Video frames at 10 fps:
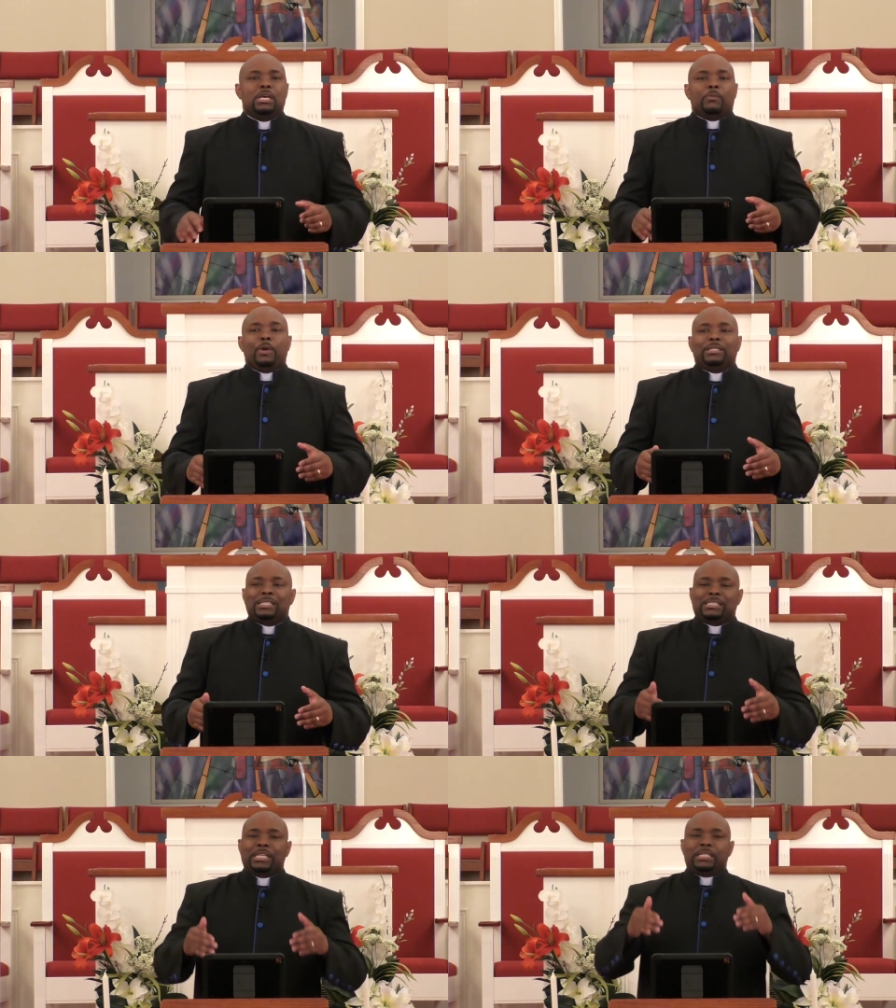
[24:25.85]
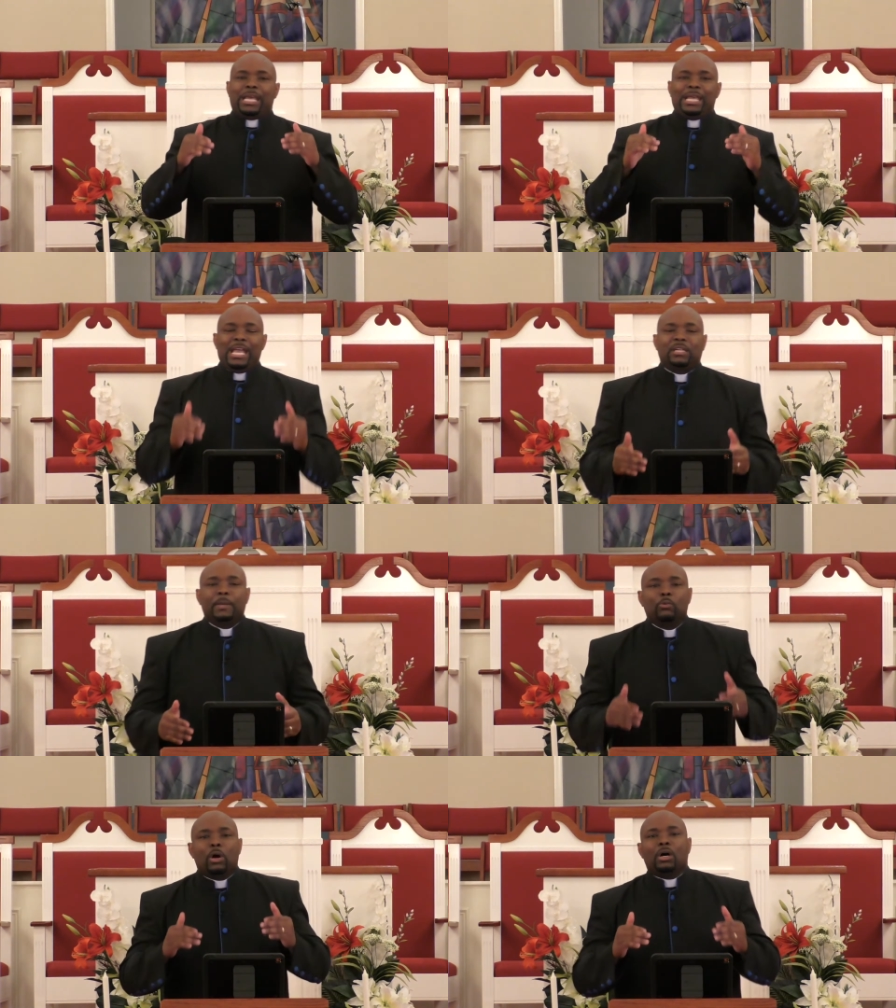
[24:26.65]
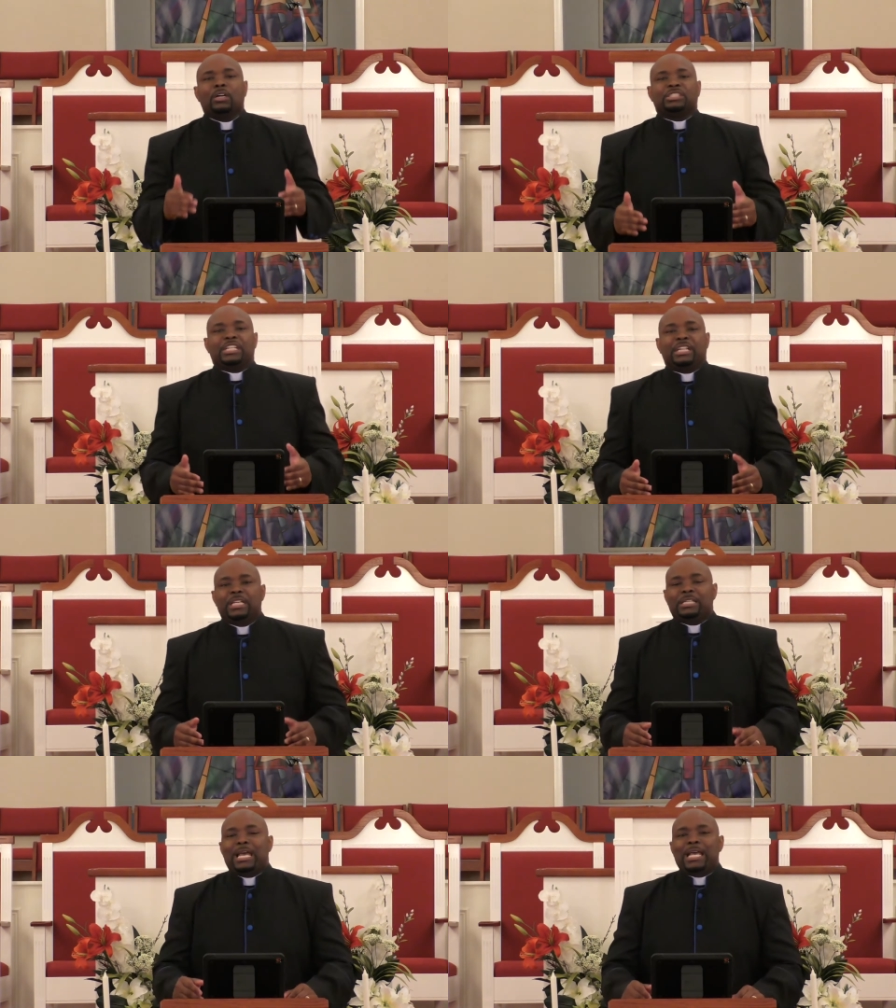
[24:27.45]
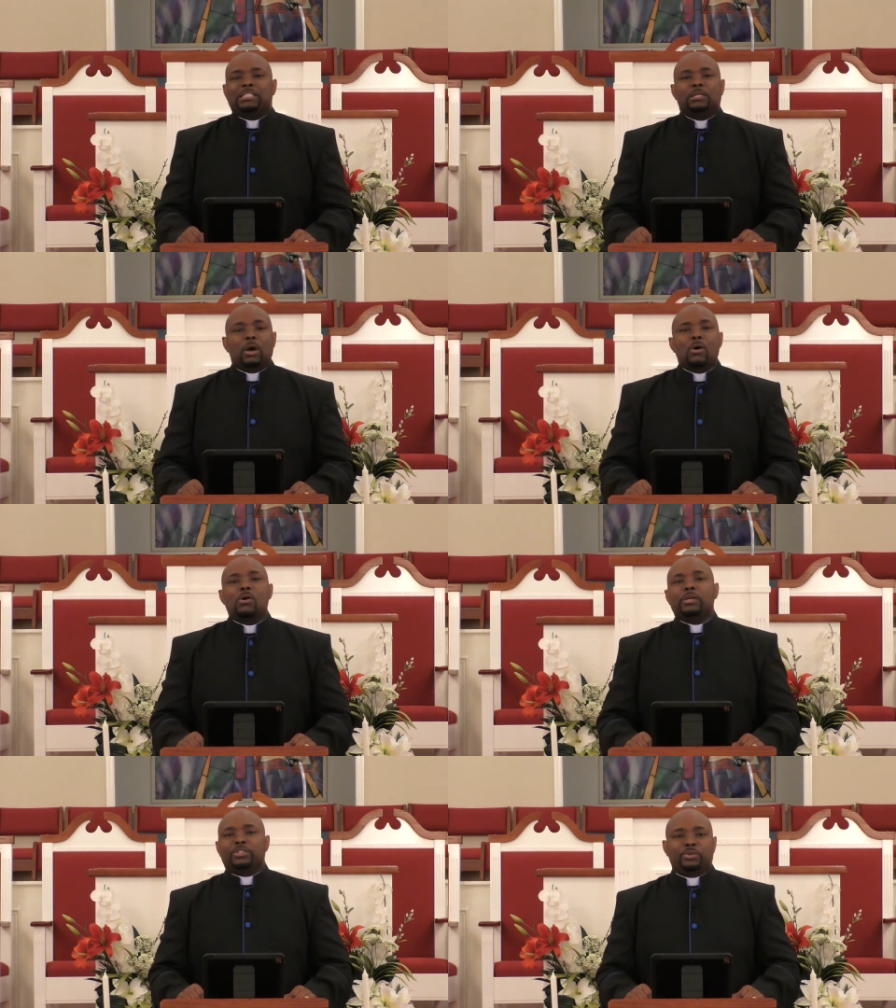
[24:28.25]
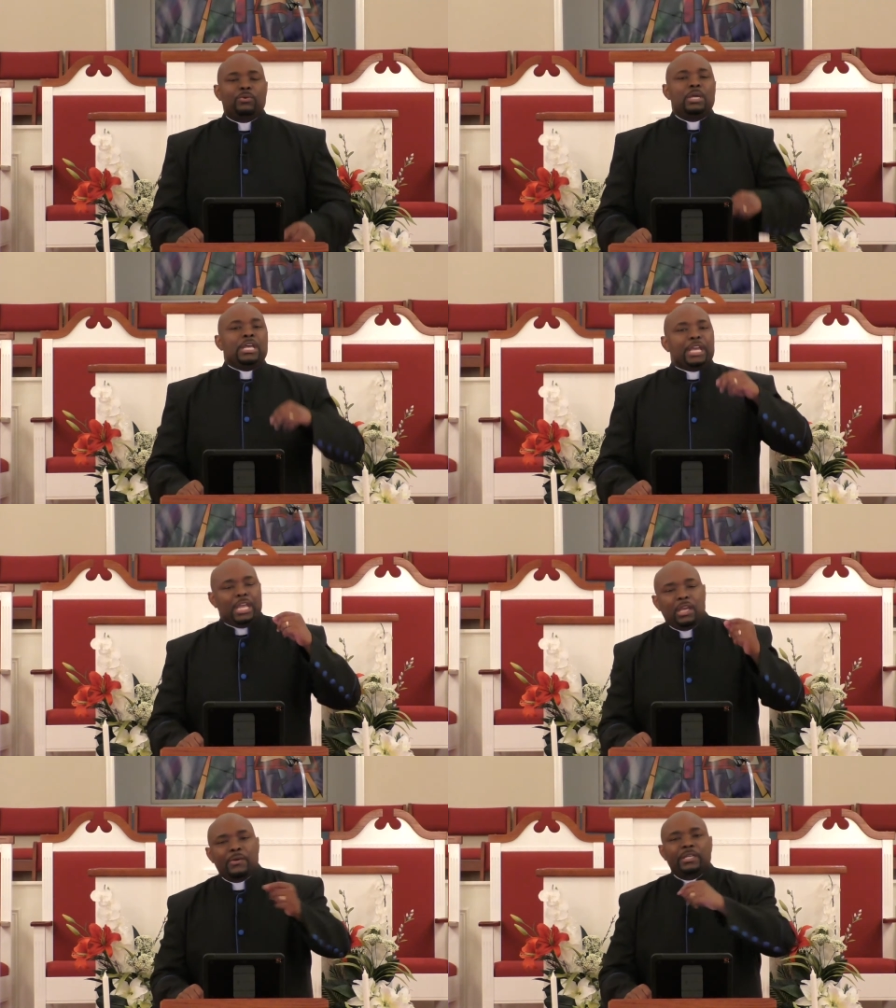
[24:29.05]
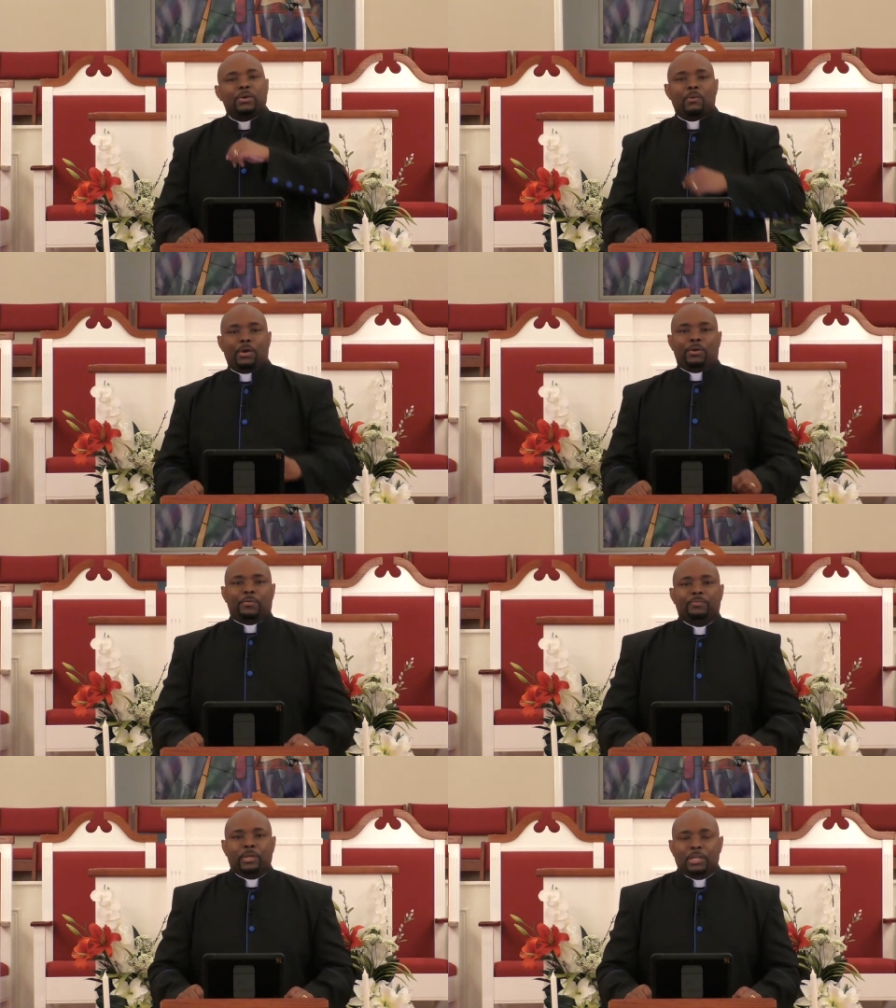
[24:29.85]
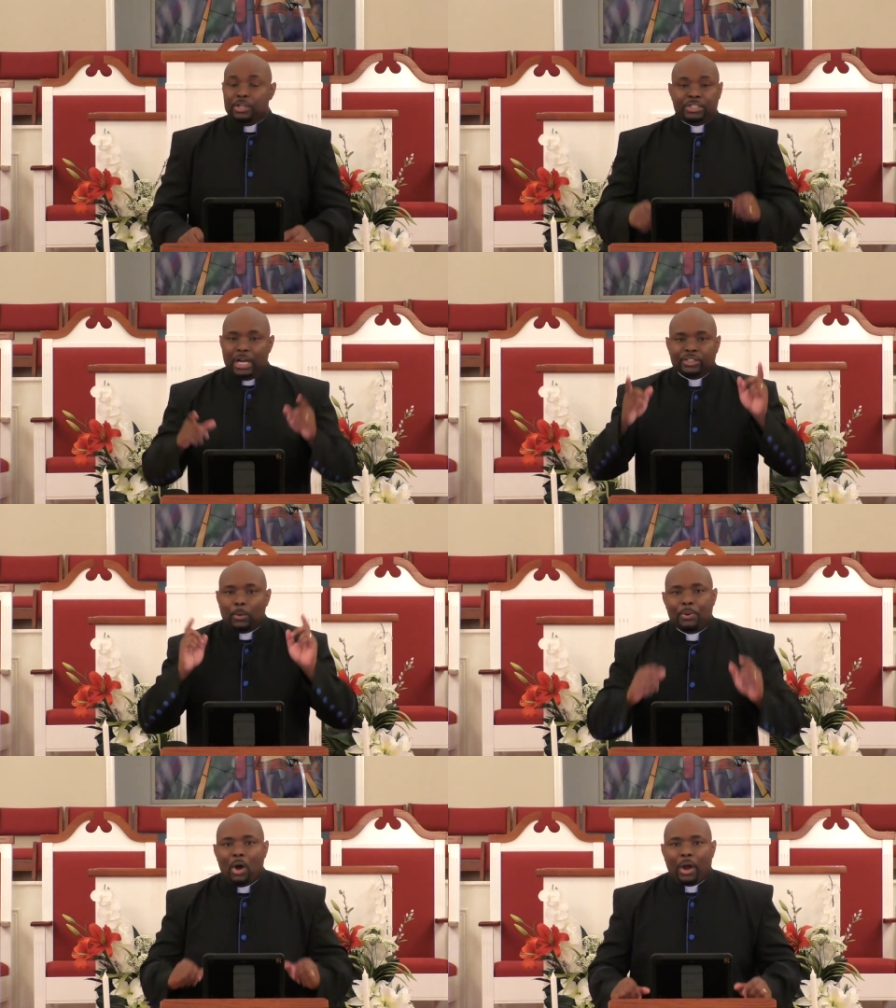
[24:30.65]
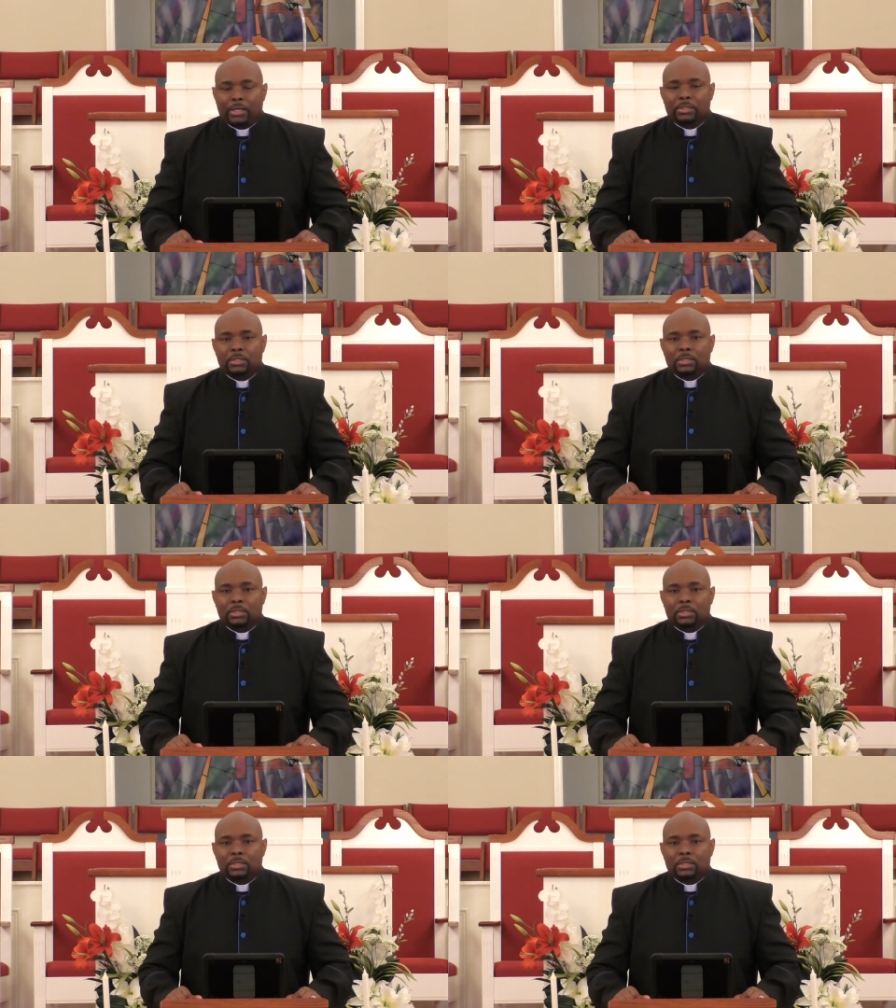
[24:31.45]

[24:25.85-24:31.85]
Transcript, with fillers: We, you see, the enemy want us to think that as long as you hearing the word, you done your part.